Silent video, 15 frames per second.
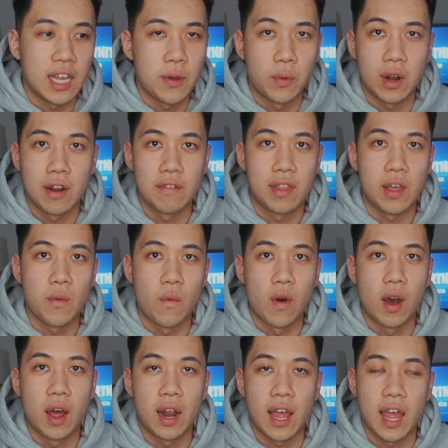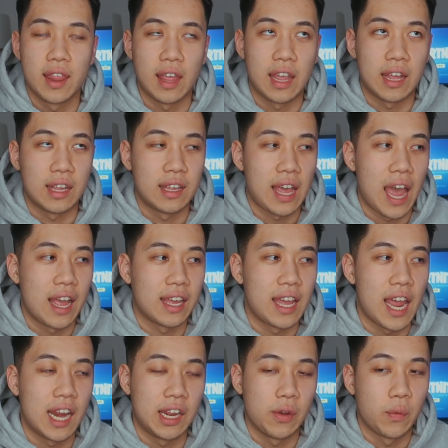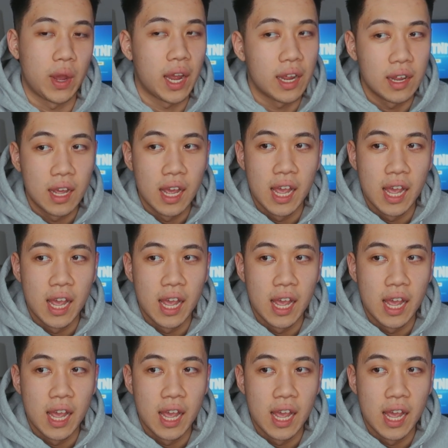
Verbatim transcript: eat whatever they want and they can't gain any weight.